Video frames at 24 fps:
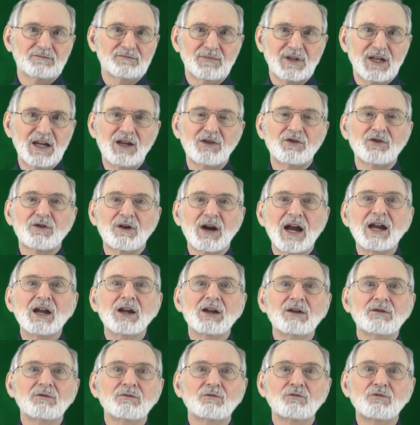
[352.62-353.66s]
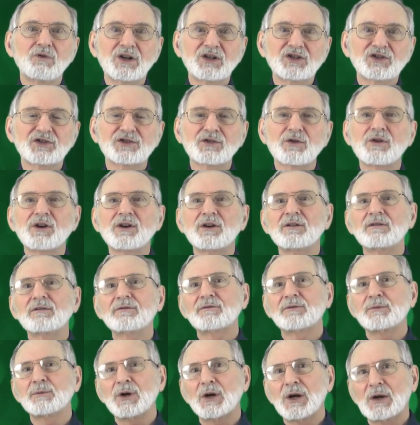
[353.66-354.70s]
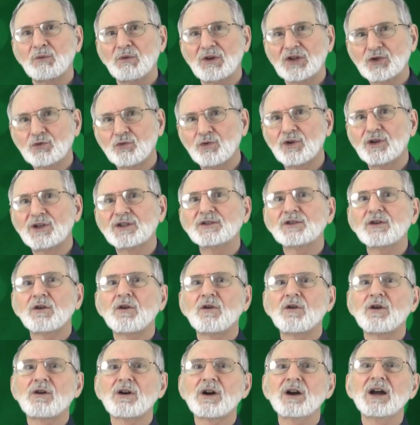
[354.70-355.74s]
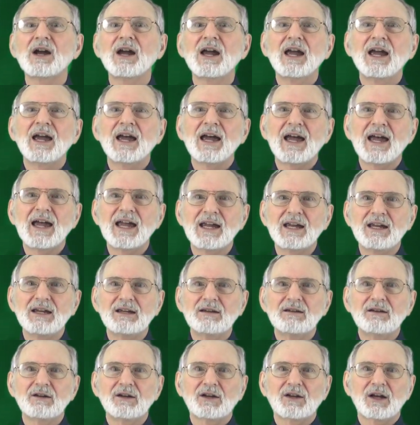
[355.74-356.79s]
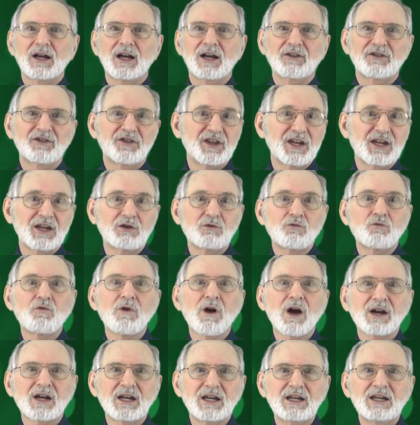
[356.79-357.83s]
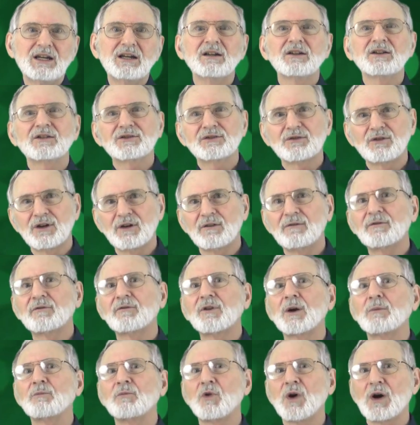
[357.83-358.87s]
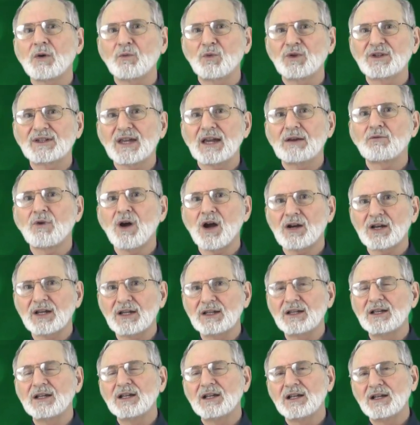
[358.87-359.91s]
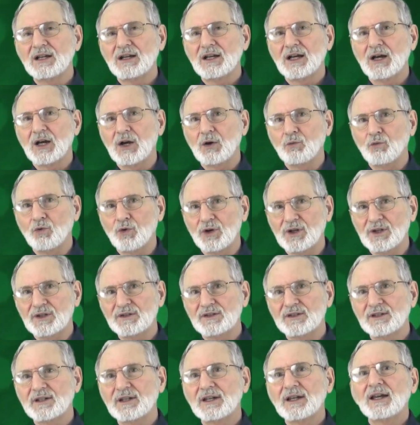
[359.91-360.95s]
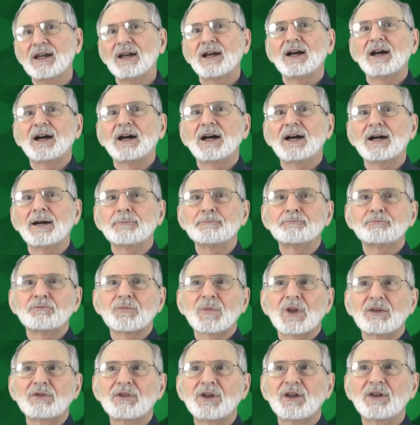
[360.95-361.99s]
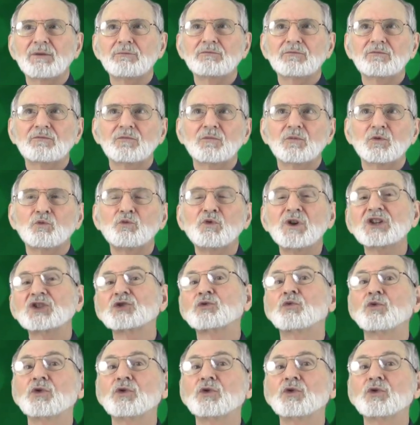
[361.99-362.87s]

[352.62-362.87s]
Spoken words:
either a rich soil from a rich woods or a thin rocky soil from what was a rocky woods. The rich